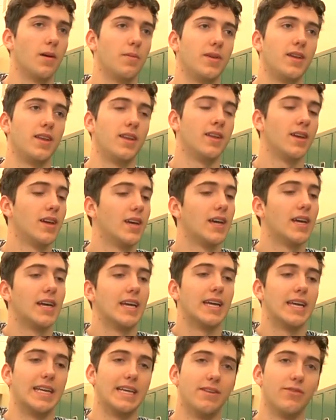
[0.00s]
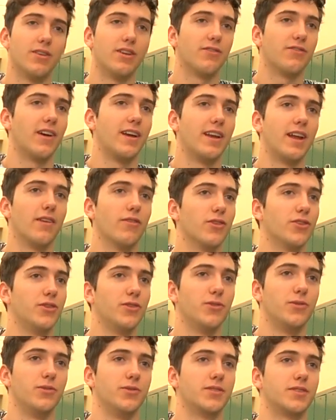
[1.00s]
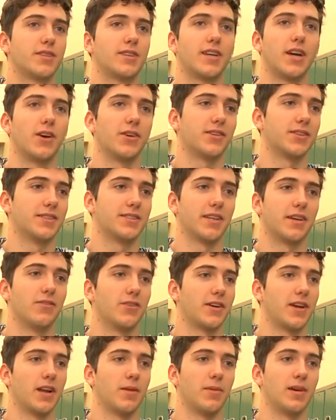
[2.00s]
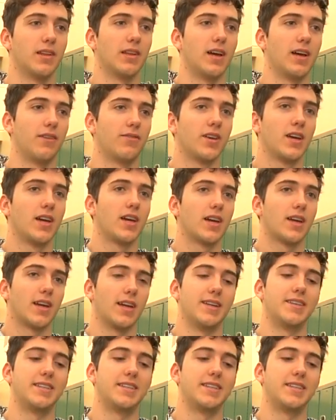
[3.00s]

mean, even if I never use calculus ever again in my life, it